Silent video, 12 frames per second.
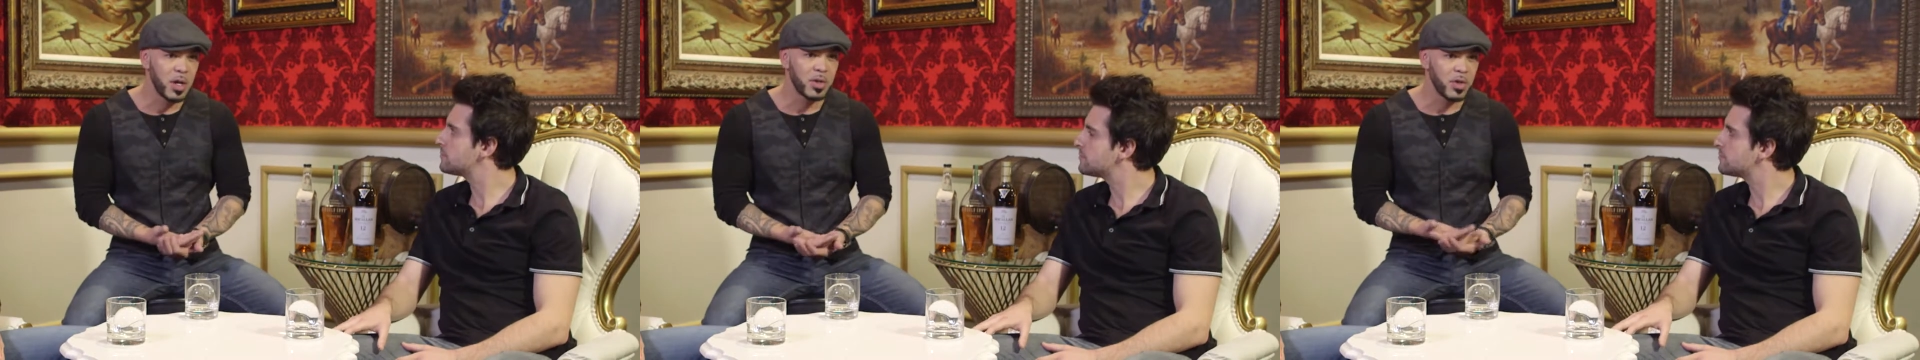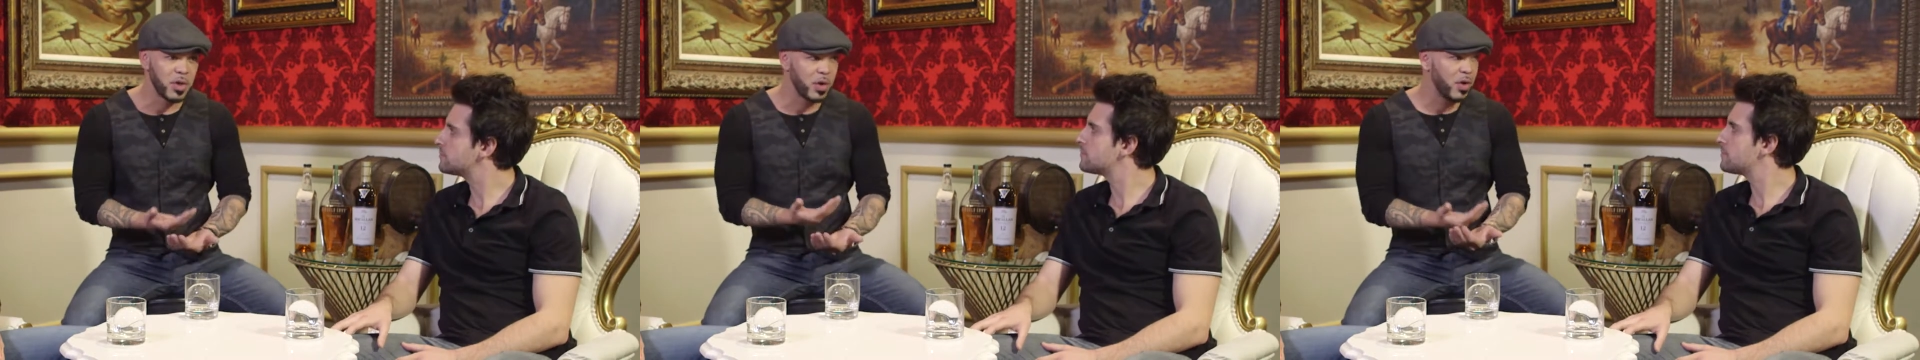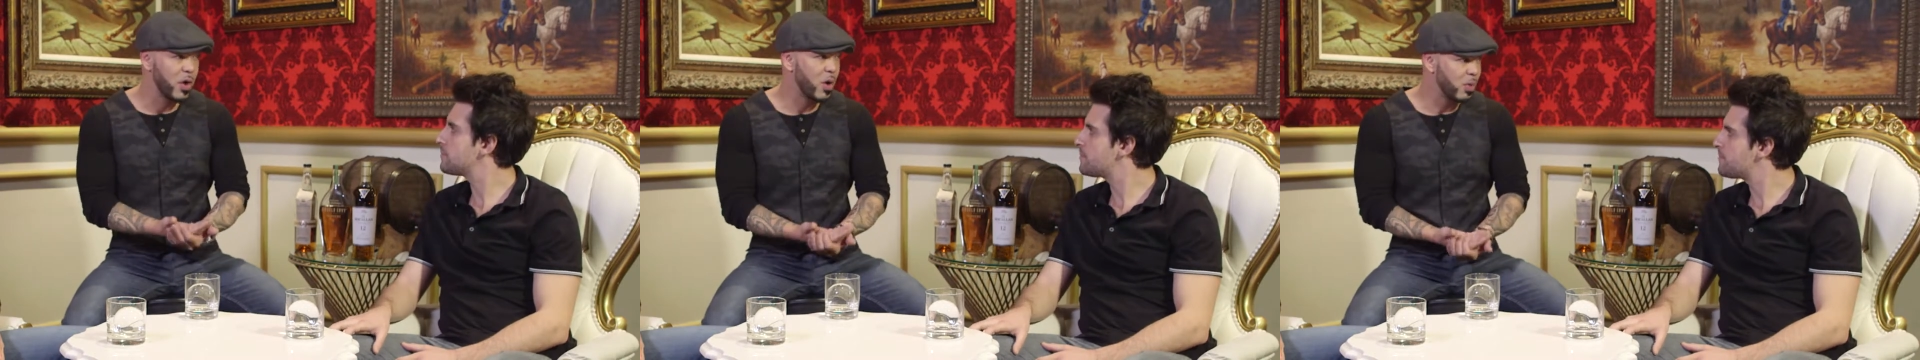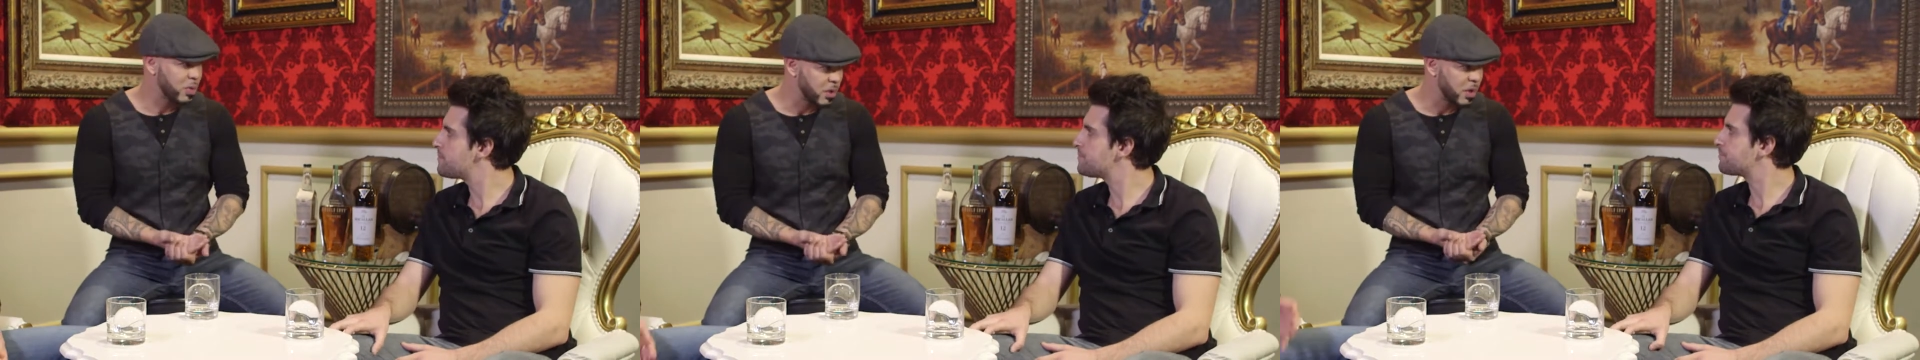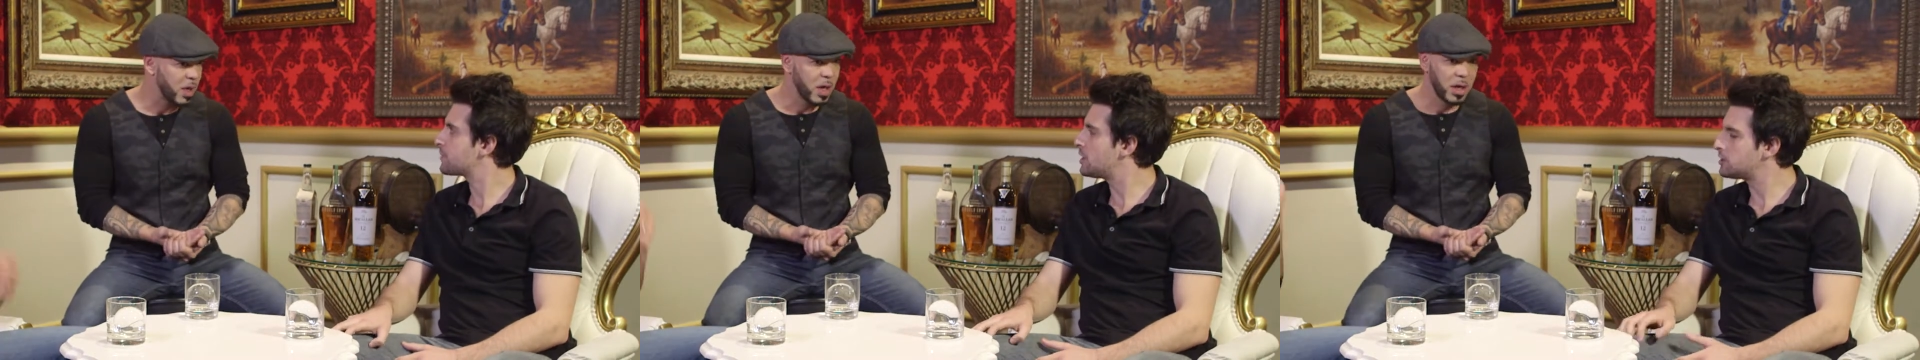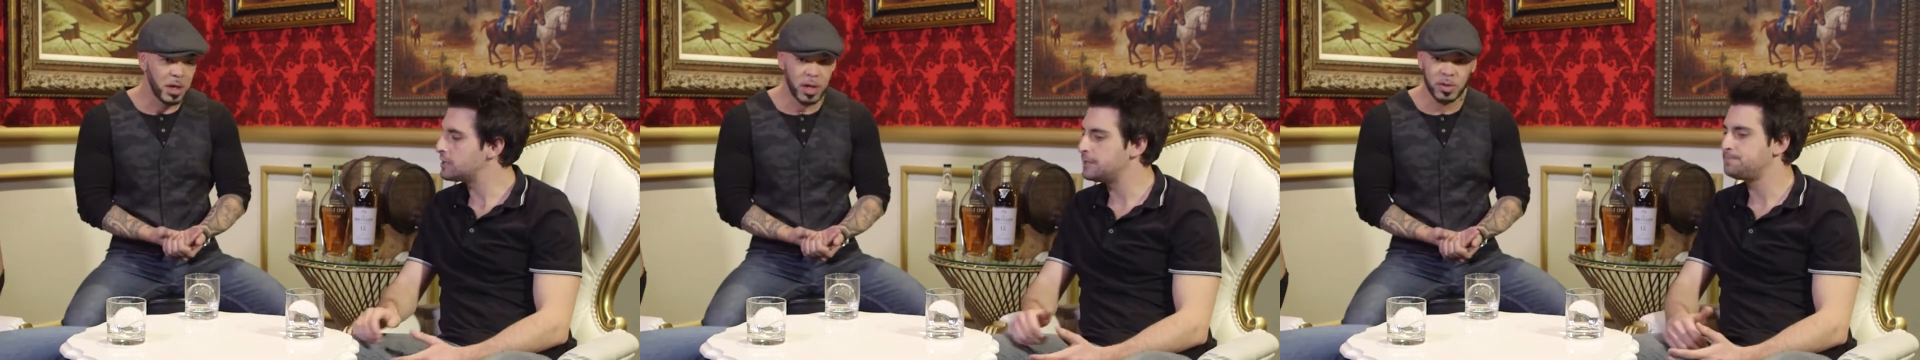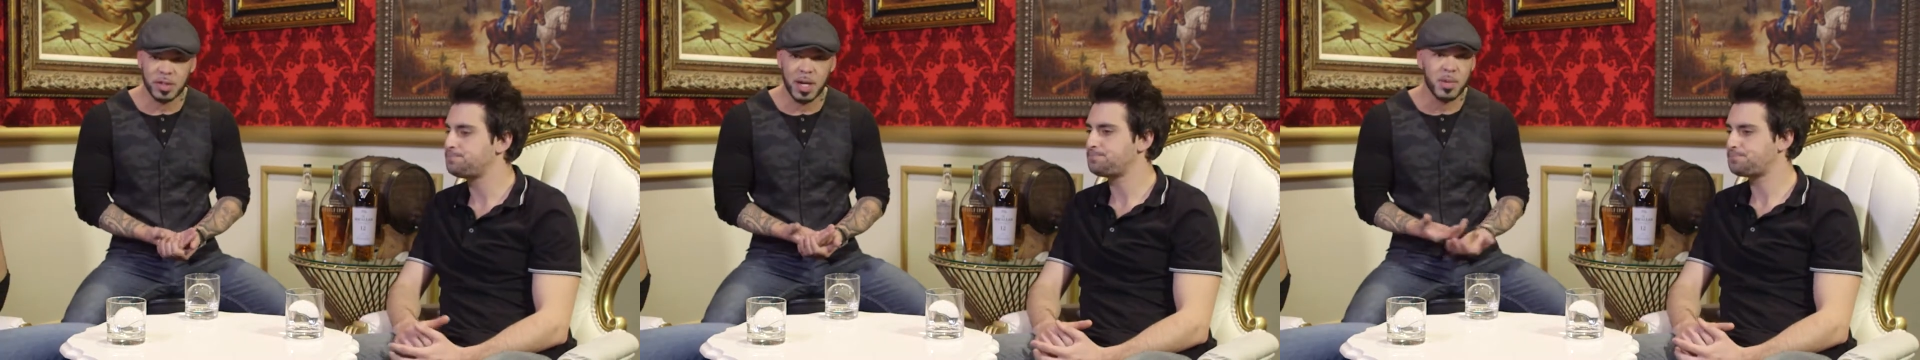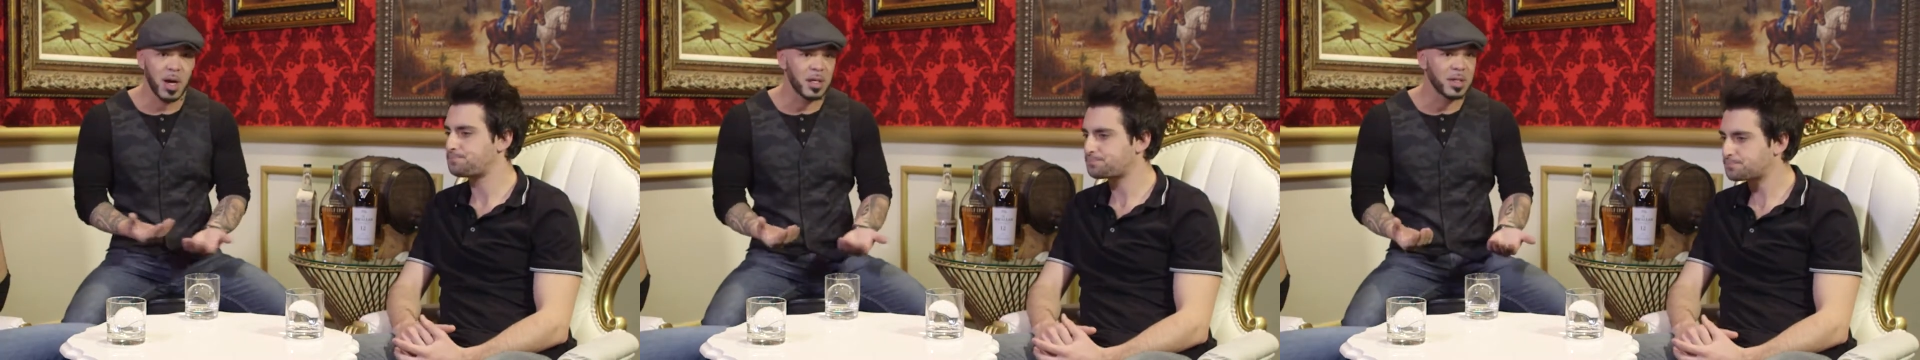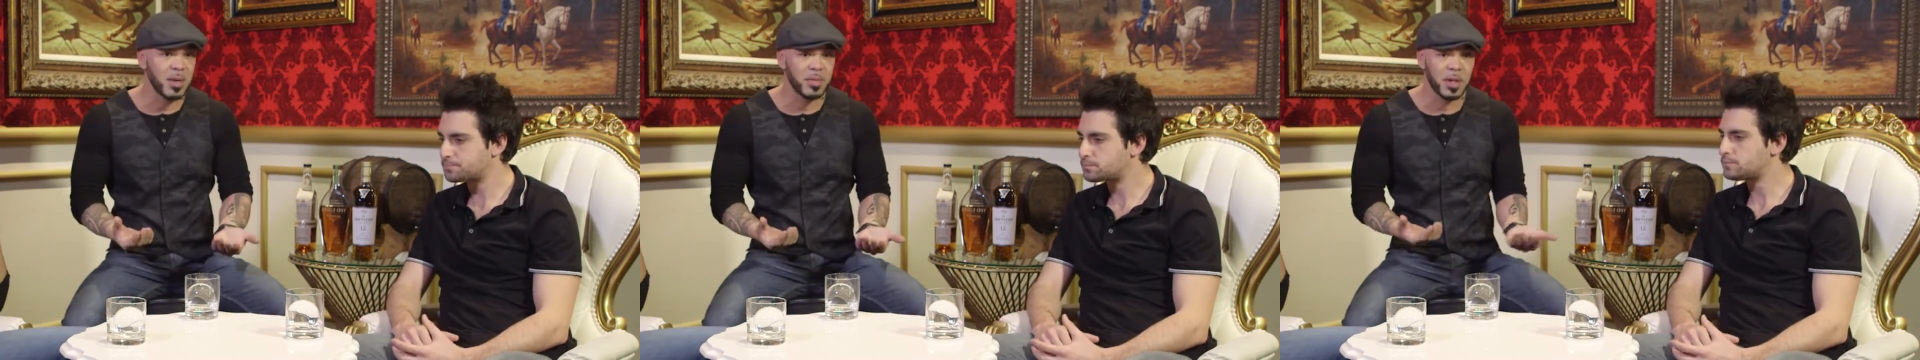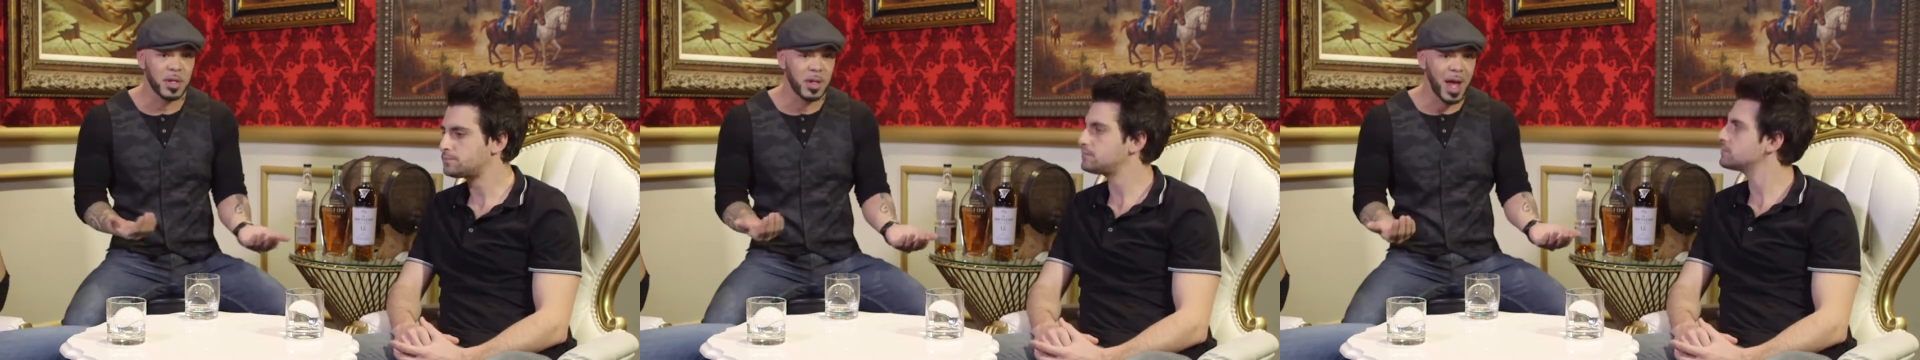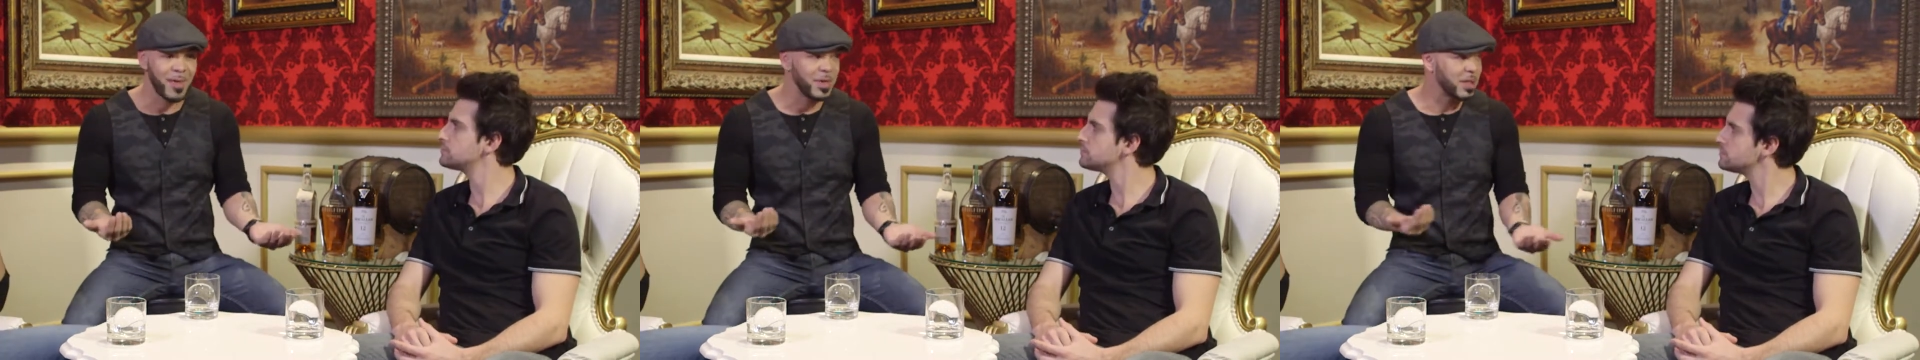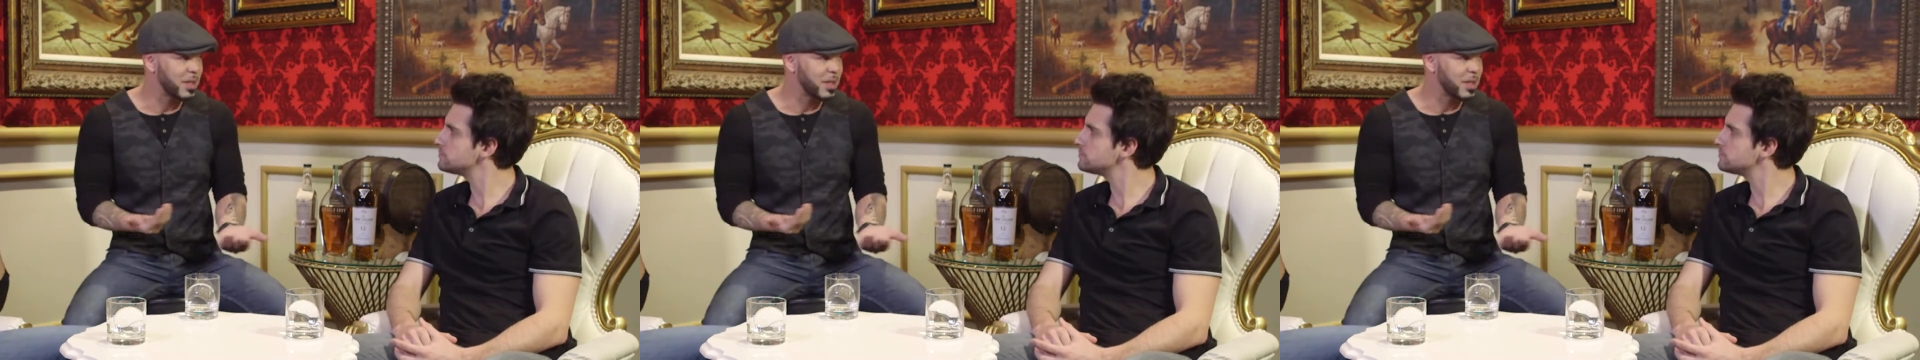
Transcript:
Speaker 1: to the notes. Okay. You know, same concept with having a